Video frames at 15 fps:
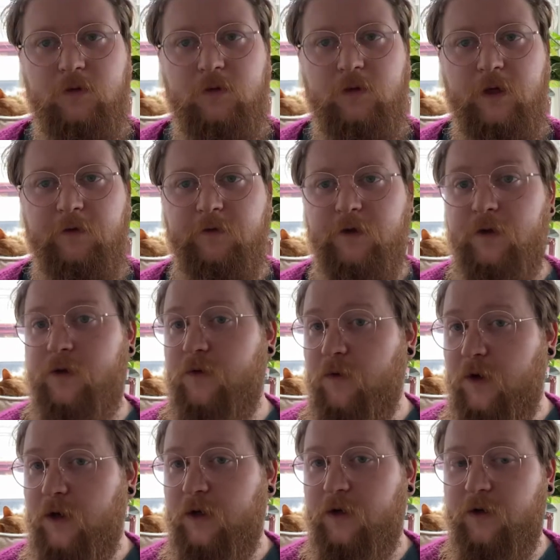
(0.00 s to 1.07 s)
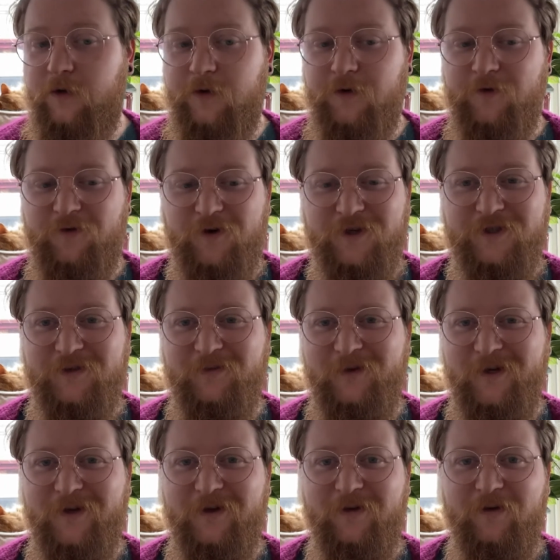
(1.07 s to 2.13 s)
There is quite a lot of construction
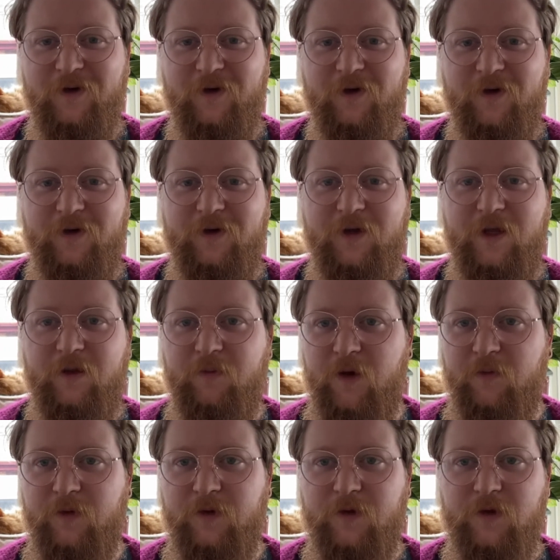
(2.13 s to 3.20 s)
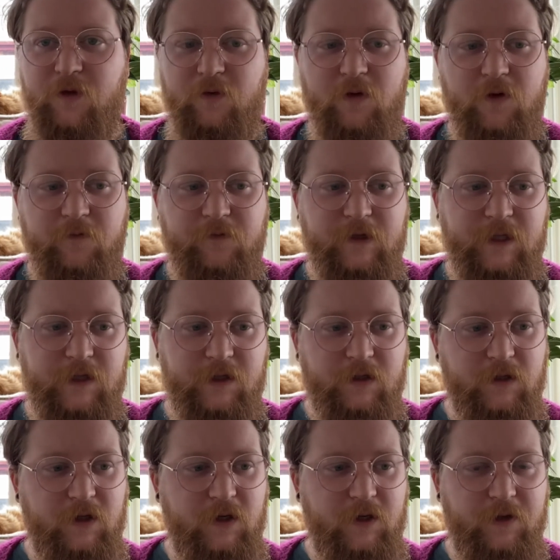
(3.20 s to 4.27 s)
work going on at the moment, so
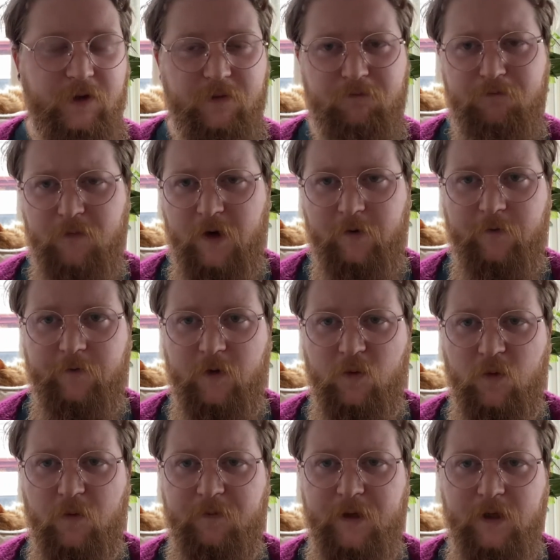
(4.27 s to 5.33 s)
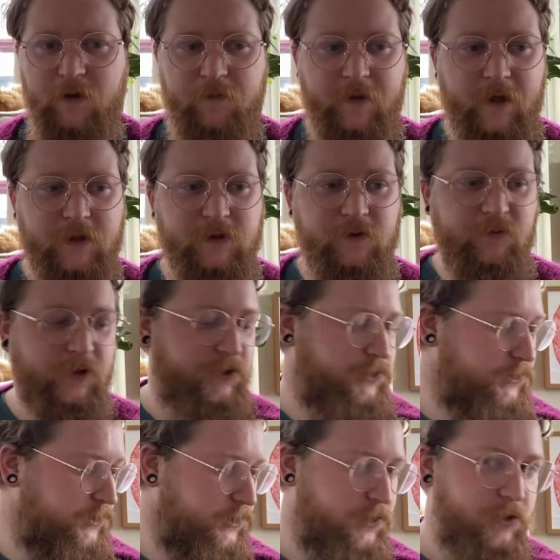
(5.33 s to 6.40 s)
hopefully the microphone won't pick up that too
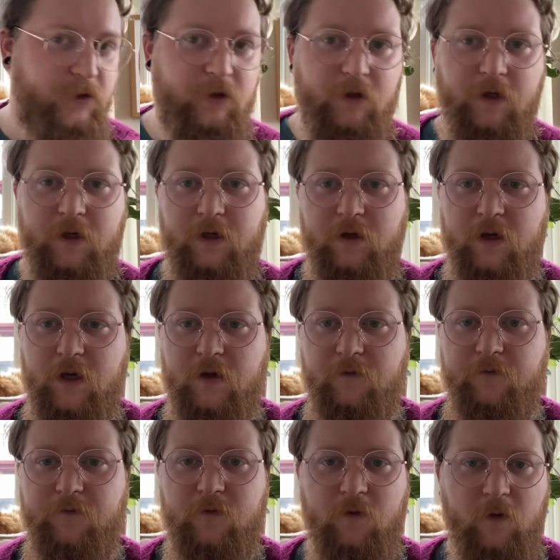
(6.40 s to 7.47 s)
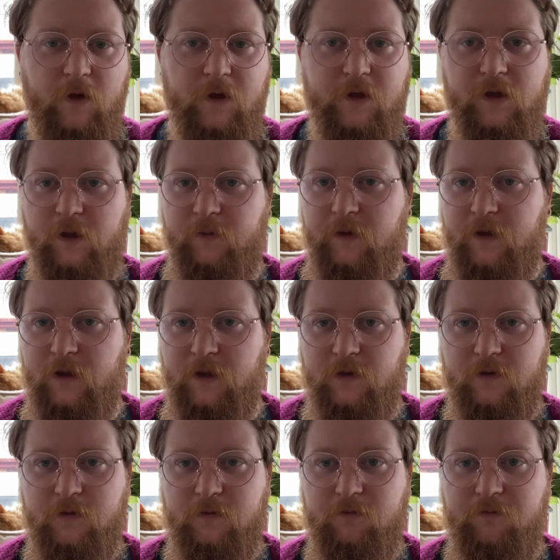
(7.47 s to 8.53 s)
much. And I have quite a sleepy
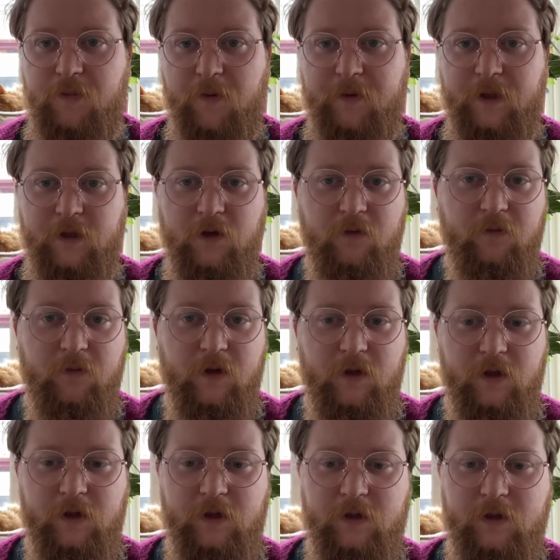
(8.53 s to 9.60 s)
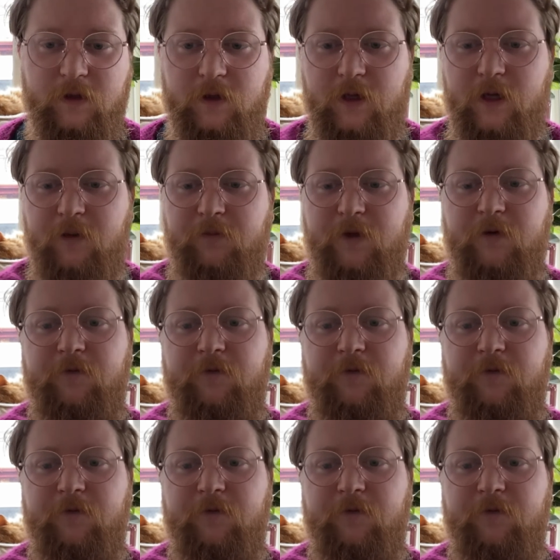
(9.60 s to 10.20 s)
puppy on my lap.